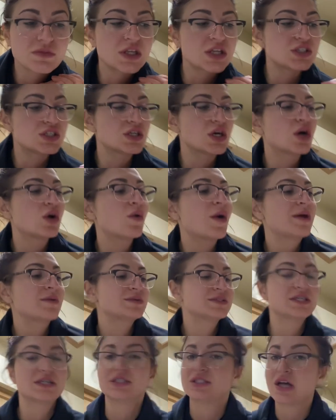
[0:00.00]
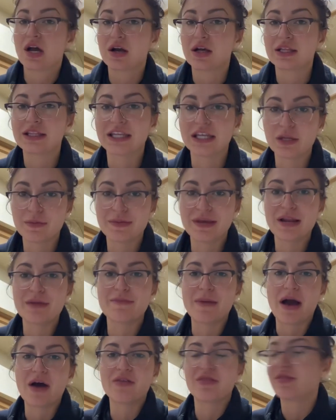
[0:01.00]
So I was going to talk a little bit
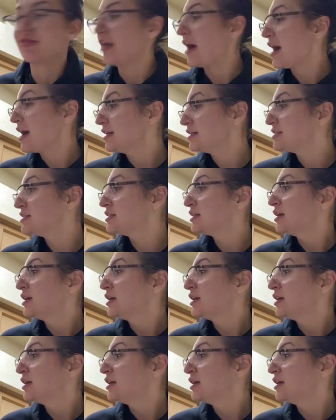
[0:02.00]
about that,